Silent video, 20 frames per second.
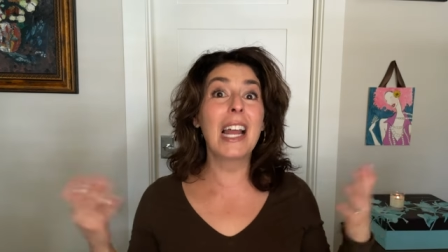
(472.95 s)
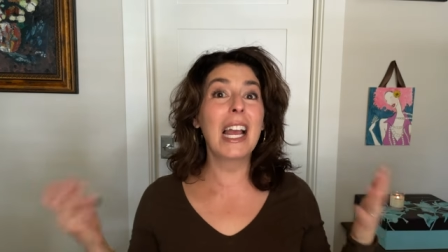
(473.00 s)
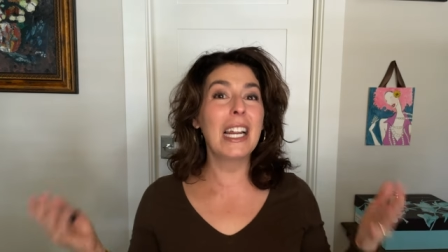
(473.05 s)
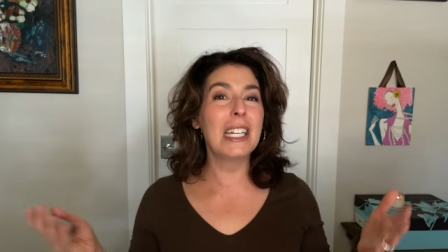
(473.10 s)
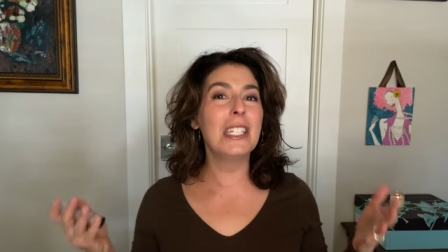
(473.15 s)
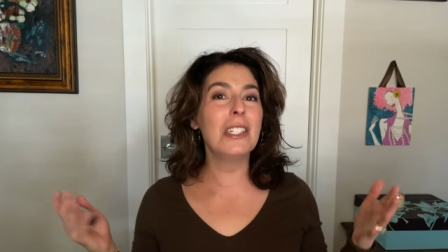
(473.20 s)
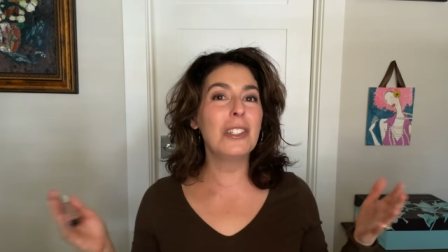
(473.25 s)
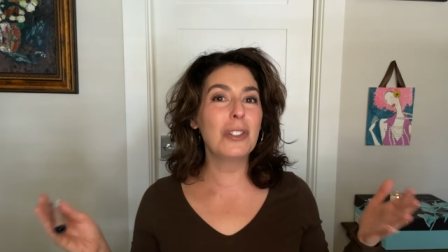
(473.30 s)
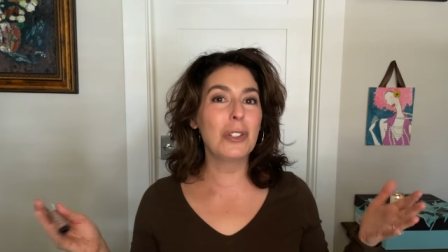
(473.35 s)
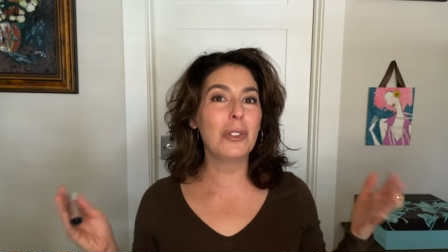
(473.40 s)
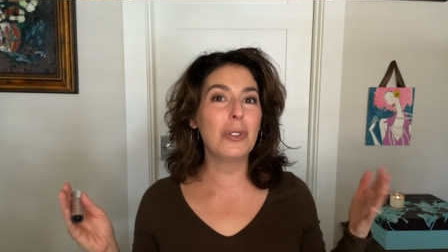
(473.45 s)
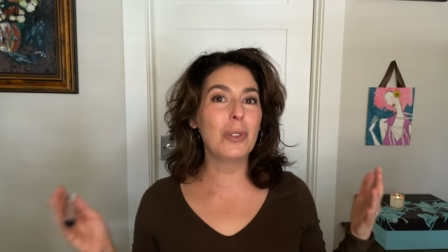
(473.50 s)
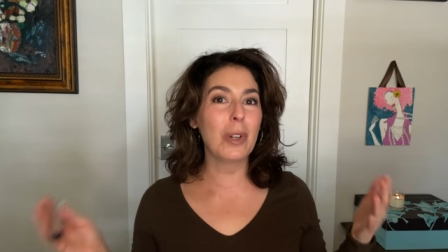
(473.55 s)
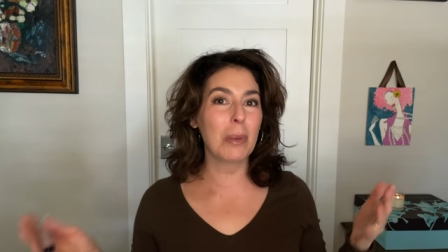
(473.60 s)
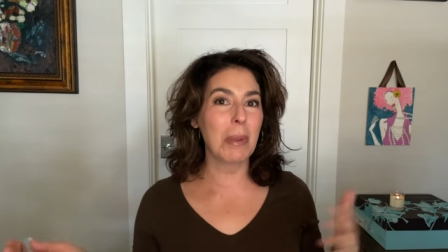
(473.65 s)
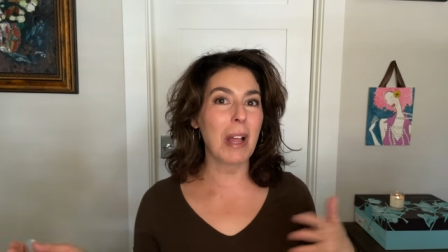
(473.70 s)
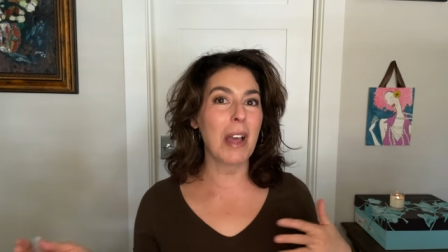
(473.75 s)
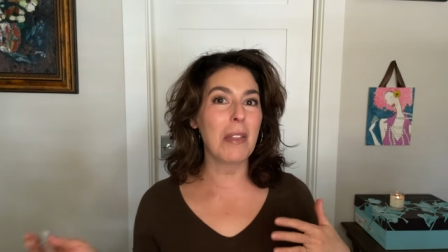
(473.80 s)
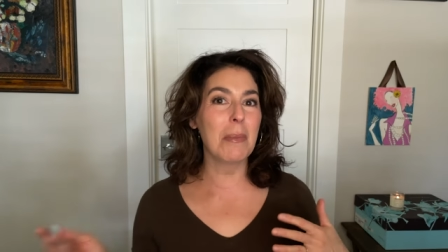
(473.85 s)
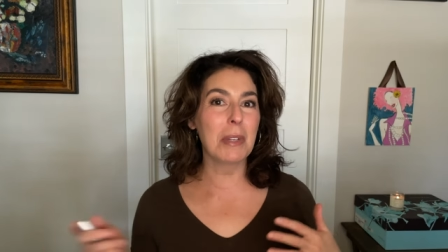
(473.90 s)
I need to
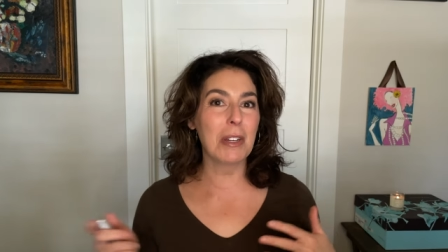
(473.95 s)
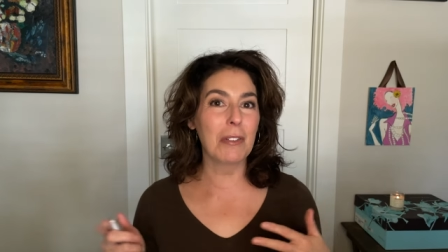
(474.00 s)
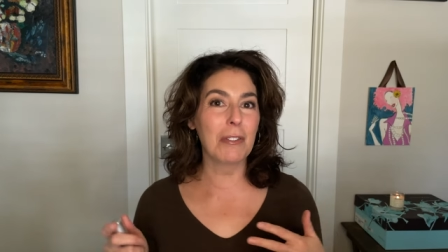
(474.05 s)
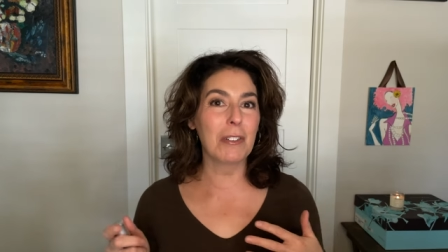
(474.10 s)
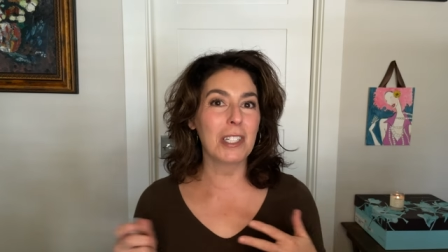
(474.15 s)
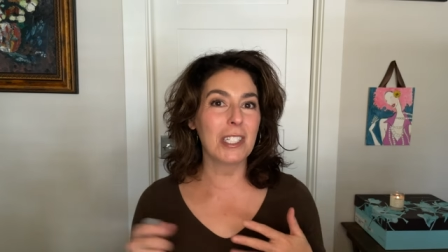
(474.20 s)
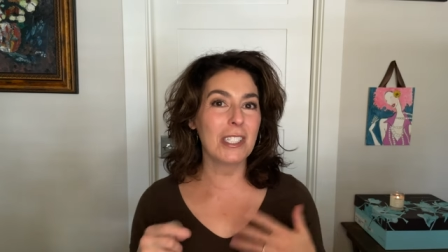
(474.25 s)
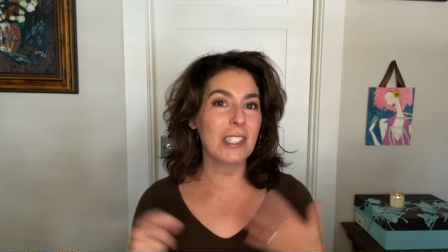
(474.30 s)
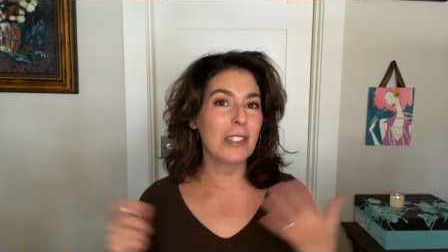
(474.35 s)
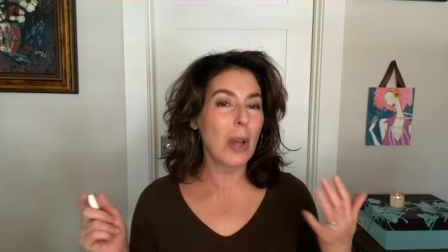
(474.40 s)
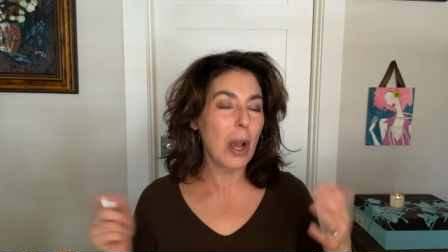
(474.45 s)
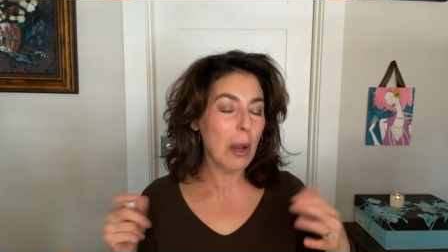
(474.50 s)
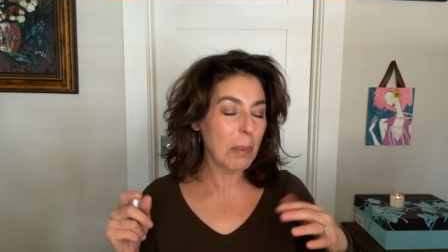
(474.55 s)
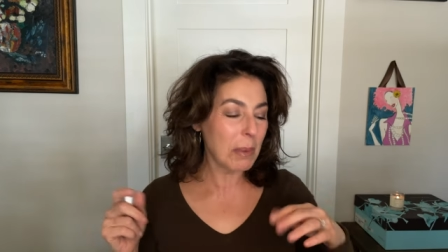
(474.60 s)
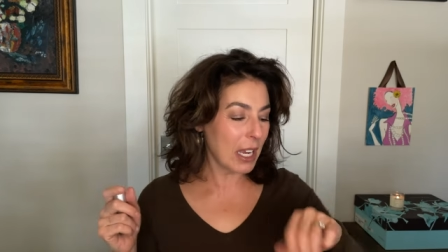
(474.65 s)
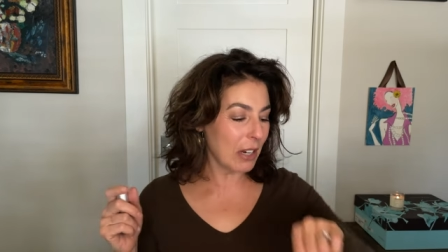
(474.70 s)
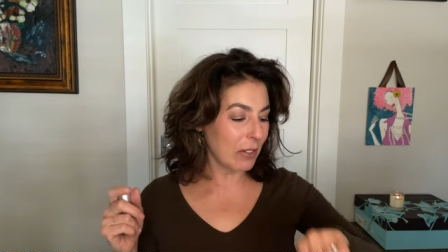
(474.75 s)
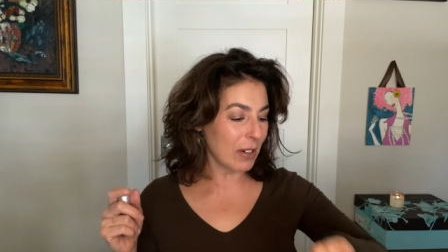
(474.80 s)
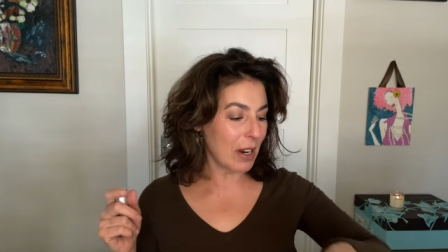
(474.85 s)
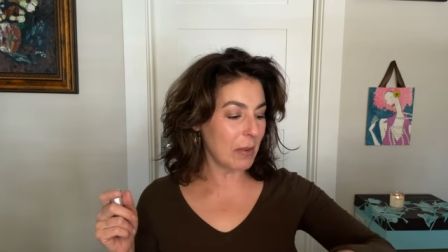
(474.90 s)
apply them differently. So I'll
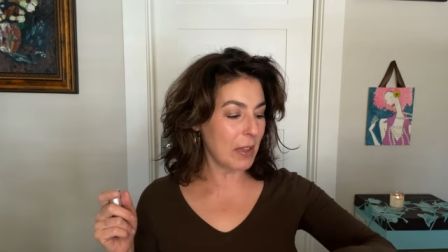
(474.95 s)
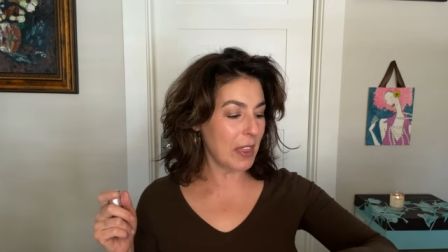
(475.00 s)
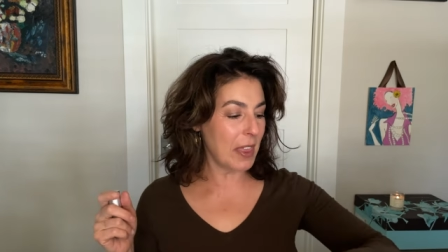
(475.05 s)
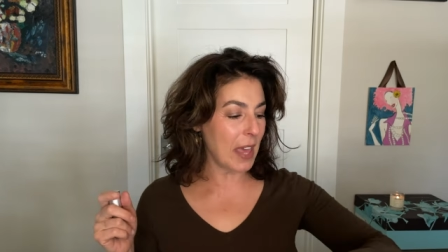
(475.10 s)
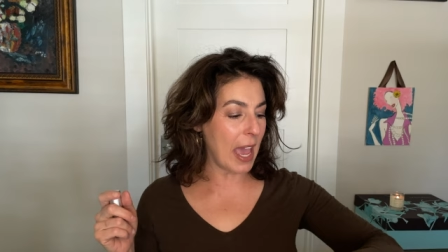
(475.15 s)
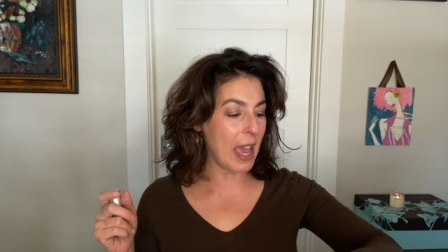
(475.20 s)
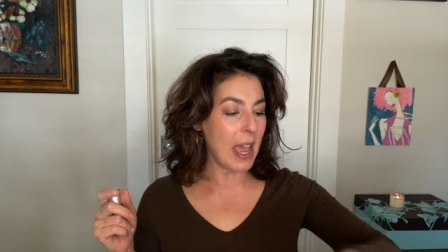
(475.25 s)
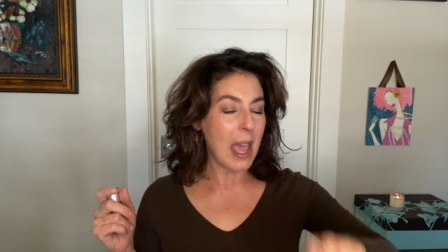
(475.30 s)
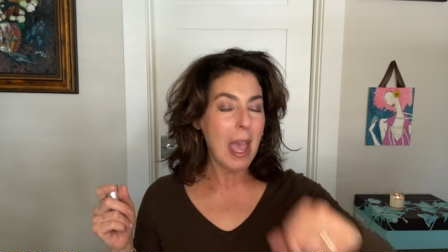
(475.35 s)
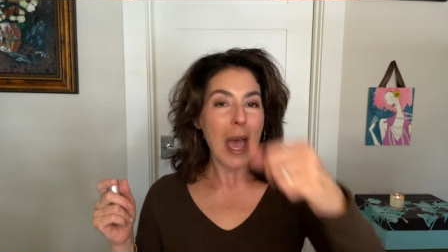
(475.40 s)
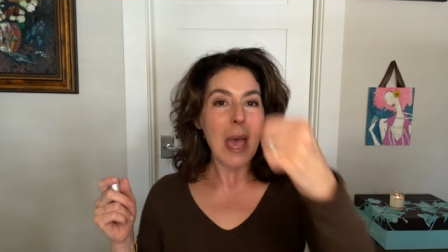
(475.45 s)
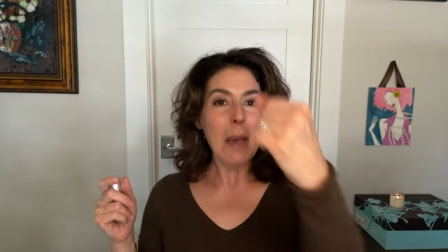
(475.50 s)
play around with that.